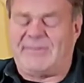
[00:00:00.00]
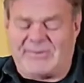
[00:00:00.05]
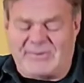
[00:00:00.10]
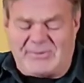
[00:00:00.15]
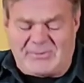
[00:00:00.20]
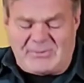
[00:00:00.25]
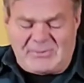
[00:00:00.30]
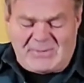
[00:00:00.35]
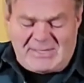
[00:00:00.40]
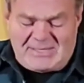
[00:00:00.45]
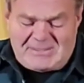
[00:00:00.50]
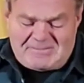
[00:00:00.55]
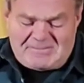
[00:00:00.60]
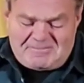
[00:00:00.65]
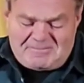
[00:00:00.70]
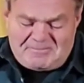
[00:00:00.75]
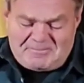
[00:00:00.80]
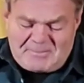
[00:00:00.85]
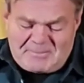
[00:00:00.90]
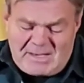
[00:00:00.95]
So uh,
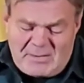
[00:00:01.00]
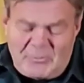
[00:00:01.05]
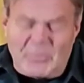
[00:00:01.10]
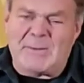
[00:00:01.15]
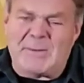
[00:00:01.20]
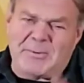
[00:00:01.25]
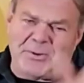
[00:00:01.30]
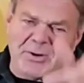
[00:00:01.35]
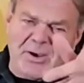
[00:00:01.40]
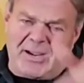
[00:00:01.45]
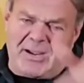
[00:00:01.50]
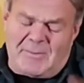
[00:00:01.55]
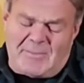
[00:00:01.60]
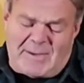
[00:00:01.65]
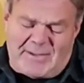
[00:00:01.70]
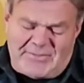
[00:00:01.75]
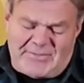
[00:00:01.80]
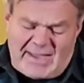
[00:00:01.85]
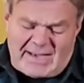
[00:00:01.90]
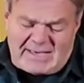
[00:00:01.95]
we're going to talk
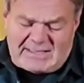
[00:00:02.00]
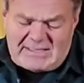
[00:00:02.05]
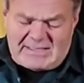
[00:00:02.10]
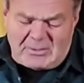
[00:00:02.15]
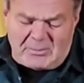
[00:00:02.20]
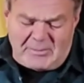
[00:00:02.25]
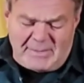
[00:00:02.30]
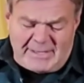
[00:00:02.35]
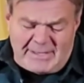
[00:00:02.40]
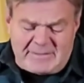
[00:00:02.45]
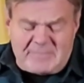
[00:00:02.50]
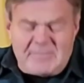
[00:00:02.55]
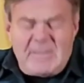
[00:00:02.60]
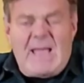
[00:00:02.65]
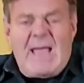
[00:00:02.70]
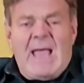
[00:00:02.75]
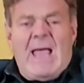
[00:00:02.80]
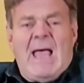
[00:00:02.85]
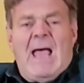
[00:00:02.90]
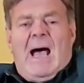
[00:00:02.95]
about that a little bit.
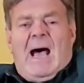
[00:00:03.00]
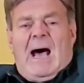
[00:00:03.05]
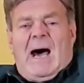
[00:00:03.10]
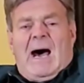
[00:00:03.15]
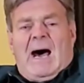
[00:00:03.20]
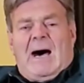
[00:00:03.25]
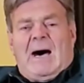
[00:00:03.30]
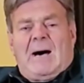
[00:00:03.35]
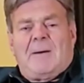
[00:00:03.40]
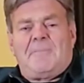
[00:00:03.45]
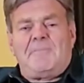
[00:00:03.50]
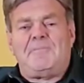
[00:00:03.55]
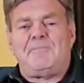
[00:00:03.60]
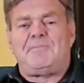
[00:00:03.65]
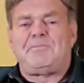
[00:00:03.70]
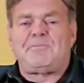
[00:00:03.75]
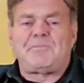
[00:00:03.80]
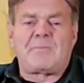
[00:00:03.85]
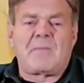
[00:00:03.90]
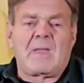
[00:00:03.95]
Uh,
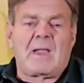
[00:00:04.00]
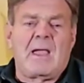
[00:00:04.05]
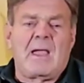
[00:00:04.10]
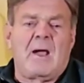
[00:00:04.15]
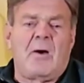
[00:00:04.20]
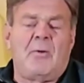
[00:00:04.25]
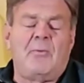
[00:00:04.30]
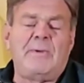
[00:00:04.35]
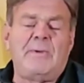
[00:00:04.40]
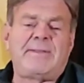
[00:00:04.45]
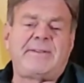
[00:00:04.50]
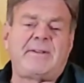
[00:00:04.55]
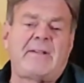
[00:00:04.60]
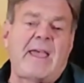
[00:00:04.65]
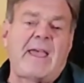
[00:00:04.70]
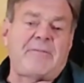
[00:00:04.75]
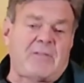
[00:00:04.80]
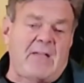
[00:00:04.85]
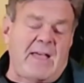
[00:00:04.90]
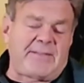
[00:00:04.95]
Oh, we still
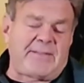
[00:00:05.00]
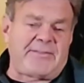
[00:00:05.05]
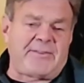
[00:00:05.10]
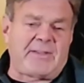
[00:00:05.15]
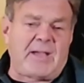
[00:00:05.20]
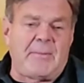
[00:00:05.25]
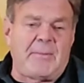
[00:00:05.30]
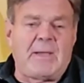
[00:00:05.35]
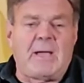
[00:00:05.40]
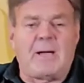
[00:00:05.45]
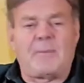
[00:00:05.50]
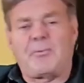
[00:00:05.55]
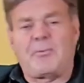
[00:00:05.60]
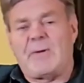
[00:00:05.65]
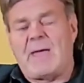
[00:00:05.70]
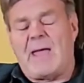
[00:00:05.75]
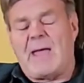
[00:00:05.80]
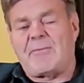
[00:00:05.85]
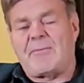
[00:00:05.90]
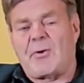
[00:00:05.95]
have classes coming up.
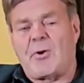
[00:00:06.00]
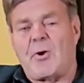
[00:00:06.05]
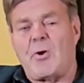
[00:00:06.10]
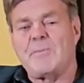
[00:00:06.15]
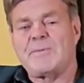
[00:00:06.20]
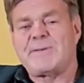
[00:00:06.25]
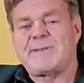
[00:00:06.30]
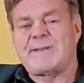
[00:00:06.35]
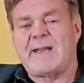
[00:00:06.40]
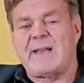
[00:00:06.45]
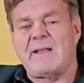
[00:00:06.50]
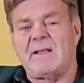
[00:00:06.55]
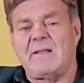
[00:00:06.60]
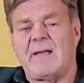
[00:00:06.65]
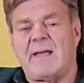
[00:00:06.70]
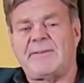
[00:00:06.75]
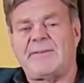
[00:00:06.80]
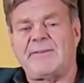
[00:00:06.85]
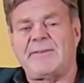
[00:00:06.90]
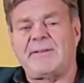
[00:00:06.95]
We have homesteading
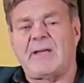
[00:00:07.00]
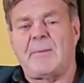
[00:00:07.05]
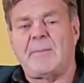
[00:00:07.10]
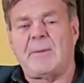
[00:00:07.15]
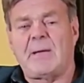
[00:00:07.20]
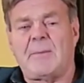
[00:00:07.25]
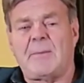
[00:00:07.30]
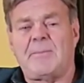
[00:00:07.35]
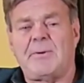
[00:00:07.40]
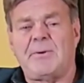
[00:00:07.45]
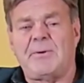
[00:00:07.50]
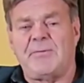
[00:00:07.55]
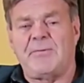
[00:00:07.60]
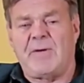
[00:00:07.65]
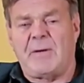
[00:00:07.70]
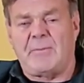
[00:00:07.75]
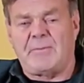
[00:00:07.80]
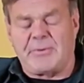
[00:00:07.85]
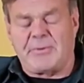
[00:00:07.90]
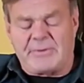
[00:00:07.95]
classes coming up in
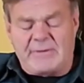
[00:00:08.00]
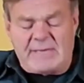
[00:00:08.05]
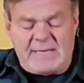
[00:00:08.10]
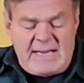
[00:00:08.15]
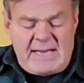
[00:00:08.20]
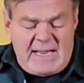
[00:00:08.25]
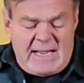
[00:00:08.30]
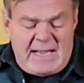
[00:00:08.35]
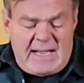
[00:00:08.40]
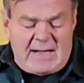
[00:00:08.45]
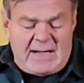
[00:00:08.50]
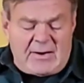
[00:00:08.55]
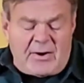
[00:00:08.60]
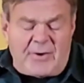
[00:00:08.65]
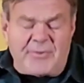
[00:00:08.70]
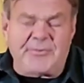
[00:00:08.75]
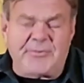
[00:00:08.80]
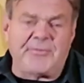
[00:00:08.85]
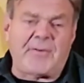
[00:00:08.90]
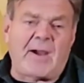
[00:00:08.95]
November. Uh,
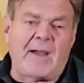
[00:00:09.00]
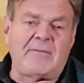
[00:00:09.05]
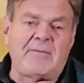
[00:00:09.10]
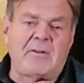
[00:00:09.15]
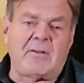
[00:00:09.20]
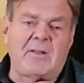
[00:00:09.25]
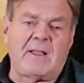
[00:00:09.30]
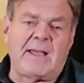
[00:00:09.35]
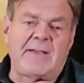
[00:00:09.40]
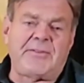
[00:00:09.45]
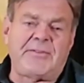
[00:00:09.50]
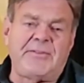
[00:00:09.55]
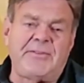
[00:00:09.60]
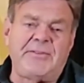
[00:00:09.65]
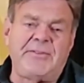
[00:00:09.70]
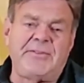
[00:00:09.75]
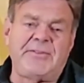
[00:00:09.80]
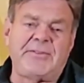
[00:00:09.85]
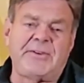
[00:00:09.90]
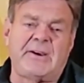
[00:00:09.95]
our survival
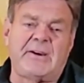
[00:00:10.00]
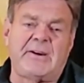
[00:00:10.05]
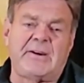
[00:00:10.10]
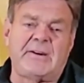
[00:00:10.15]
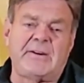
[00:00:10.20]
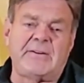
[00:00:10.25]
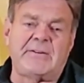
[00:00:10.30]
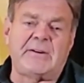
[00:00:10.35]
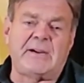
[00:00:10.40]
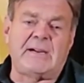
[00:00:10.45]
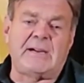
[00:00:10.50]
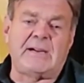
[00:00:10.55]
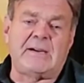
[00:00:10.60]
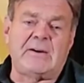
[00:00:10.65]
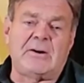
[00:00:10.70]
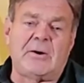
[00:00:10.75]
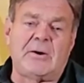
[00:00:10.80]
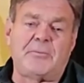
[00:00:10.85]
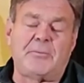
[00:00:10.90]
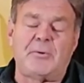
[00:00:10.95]
classes are
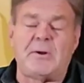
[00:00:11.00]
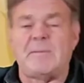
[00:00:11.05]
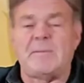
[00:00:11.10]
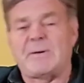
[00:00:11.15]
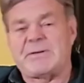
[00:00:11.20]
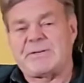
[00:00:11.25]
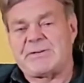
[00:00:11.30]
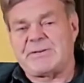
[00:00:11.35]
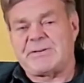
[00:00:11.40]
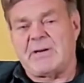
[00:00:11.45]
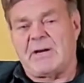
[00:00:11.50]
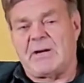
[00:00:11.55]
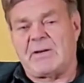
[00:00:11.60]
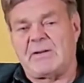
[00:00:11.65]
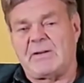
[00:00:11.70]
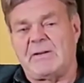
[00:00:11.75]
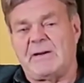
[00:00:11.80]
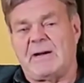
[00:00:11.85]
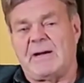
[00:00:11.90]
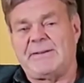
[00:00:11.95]
uh, are pretty much uh,
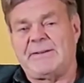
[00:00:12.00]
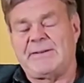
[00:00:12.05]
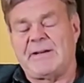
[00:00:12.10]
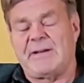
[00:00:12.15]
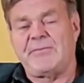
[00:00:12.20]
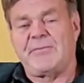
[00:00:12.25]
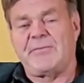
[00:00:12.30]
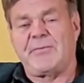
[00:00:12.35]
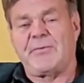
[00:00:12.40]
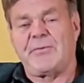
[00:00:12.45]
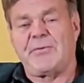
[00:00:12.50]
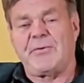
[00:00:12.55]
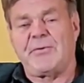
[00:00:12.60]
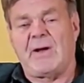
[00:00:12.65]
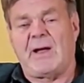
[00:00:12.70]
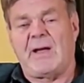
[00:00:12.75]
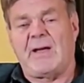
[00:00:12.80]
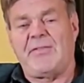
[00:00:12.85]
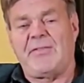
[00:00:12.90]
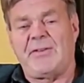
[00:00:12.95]
uh done
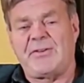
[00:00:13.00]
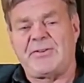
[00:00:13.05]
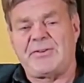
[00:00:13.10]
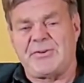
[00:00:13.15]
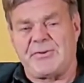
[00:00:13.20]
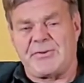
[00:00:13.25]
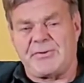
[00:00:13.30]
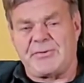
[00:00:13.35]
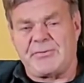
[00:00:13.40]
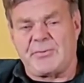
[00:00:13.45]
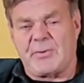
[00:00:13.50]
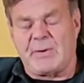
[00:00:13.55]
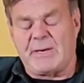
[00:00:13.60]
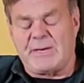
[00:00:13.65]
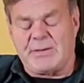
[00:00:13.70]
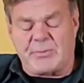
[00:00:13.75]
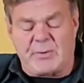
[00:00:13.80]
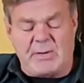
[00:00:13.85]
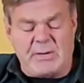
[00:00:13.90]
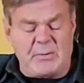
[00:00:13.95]
for uh, this year,
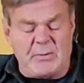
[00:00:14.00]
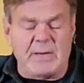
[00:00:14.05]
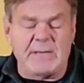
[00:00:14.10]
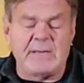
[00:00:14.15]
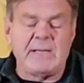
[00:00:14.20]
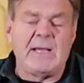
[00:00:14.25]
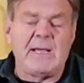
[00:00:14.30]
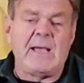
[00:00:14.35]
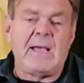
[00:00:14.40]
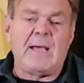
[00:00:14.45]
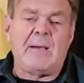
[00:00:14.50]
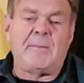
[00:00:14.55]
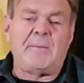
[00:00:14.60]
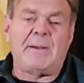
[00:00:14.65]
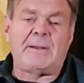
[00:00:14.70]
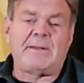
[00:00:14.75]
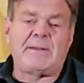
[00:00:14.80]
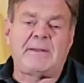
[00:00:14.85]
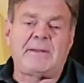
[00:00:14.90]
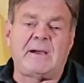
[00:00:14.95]
2021.
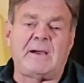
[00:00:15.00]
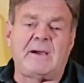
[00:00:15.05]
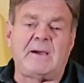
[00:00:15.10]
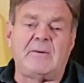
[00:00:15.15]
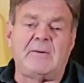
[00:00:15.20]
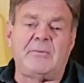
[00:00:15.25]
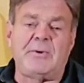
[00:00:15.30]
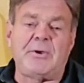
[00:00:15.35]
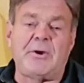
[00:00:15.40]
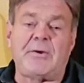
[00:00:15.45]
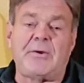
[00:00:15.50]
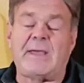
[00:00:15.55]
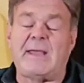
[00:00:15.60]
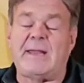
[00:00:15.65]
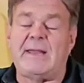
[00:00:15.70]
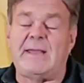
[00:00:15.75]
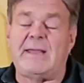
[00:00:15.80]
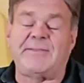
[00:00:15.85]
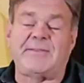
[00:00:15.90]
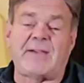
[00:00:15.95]
But uh, we are
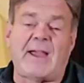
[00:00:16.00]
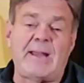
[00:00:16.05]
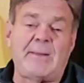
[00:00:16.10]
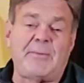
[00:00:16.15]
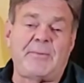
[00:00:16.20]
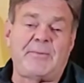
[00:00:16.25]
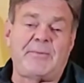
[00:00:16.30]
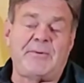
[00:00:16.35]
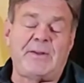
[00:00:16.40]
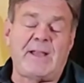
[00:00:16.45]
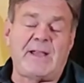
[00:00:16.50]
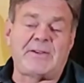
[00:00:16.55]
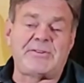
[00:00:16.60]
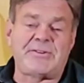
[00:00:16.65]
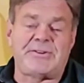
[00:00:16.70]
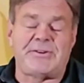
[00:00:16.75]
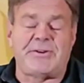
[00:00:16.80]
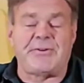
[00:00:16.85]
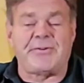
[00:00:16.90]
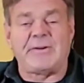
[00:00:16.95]
getting signups for
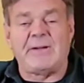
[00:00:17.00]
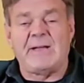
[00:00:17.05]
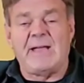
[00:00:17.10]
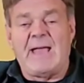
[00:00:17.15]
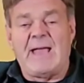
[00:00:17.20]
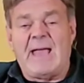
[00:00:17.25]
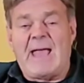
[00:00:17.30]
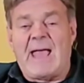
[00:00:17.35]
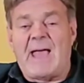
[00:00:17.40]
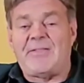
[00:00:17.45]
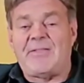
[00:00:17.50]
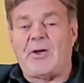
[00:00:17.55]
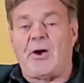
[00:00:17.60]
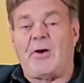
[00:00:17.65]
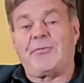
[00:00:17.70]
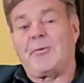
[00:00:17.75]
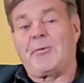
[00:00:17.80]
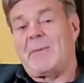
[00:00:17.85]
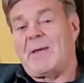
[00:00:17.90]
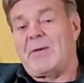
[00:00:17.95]
next year, and they
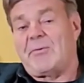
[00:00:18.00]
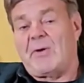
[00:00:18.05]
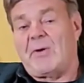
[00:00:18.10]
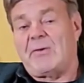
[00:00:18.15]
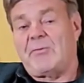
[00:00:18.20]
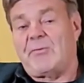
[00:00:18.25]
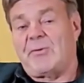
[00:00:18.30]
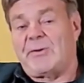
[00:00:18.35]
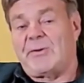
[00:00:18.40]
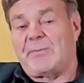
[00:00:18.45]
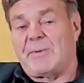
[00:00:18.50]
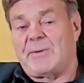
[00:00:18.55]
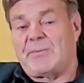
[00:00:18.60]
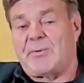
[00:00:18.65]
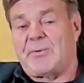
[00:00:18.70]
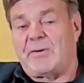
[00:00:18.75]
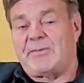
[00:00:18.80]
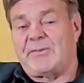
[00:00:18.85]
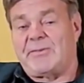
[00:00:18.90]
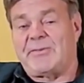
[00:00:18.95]
also make great Christmas
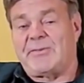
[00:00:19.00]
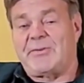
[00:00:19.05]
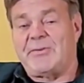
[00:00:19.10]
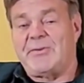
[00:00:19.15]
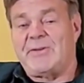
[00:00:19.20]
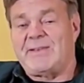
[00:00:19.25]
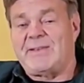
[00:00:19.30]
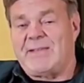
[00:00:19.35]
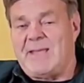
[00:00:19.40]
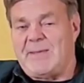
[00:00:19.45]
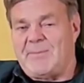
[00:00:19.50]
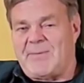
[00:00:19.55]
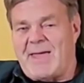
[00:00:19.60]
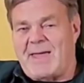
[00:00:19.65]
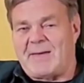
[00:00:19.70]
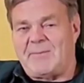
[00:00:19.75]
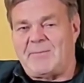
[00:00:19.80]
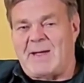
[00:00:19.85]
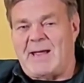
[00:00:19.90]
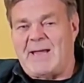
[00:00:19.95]
presents. So you can keep
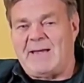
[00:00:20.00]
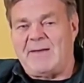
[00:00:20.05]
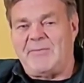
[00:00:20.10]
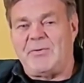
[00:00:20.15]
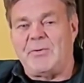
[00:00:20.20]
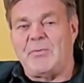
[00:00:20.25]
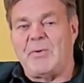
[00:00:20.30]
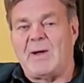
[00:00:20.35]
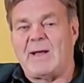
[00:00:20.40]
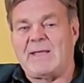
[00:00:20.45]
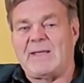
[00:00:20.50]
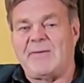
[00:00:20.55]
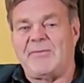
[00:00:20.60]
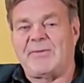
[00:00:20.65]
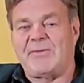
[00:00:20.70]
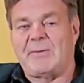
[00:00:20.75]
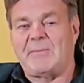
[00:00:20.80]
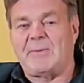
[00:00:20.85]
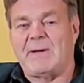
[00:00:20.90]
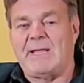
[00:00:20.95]
that in mind if you want to give
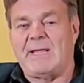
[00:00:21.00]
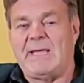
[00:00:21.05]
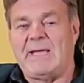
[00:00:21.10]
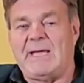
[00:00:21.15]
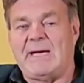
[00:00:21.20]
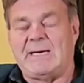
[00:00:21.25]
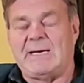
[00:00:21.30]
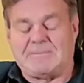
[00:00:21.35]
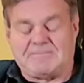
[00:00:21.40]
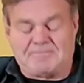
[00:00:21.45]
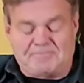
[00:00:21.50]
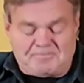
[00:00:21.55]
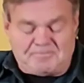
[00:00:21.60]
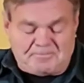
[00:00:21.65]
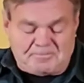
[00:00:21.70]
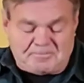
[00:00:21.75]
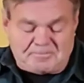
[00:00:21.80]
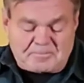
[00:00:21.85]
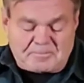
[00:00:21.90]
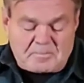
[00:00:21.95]
somebody a
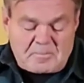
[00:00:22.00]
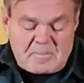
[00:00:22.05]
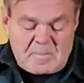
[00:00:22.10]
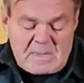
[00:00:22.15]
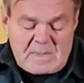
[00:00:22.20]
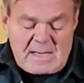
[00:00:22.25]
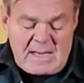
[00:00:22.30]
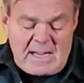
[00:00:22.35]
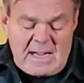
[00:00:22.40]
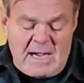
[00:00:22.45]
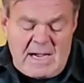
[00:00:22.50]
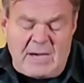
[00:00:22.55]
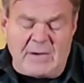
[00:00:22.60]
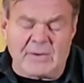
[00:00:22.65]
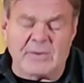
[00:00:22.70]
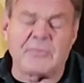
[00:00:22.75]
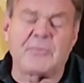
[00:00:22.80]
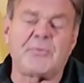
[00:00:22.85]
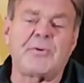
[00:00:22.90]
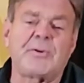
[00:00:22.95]

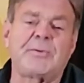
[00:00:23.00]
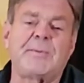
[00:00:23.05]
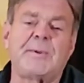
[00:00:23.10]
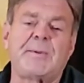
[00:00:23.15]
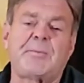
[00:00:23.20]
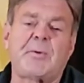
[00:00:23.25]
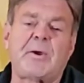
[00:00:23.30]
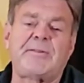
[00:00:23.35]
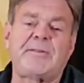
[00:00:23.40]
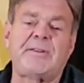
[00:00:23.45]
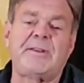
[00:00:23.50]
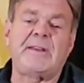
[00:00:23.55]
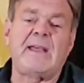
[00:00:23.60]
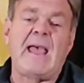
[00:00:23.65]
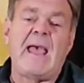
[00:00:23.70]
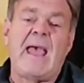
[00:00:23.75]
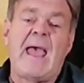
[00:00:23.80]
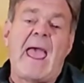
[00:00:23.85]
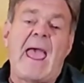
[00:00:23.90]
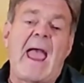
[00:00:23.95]
Christmas present.
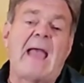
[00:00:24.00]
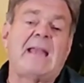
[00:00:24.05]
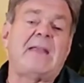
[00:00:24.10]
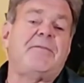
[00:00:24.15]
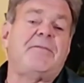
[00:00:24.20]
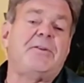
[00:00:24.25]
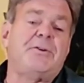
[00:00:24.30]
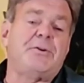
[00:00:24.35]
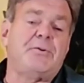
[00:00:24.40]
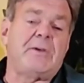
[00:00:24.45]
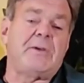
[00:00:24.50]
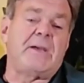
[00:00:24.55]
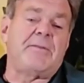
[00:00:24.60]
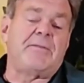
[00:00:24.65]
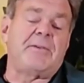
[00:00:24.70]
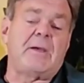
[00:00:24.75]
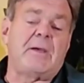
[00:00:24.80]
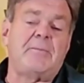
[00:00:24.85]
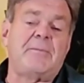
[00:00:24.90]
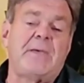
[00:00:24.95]
And if you do give
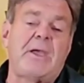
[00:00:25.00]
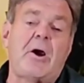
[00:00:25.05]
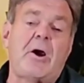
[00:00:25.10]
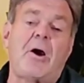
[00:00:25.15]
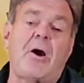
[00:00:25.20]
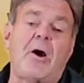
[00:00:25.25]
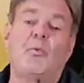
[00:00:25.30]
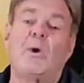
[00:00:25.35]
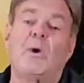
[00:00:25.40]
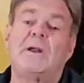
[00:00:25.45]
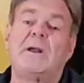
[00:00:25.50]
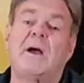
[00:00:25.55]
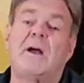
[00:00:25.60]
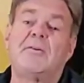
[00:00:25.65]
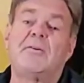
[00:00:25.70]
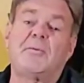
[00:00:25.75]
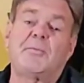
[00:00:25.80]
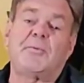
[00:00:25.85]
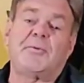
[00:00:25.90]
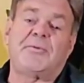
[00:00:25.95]
them, they are
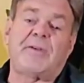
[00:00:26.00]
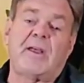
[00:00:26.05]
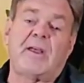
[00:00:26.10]
100%